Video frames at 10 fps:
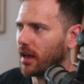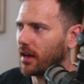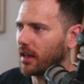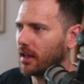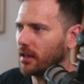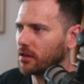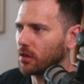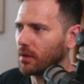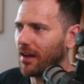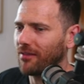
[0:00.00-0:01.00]
that here.
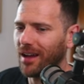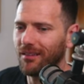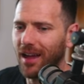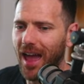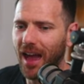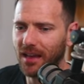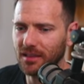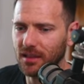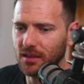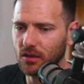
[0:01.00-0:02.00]
So we have now
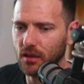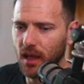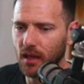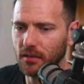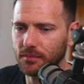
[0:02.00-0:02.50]
access to that.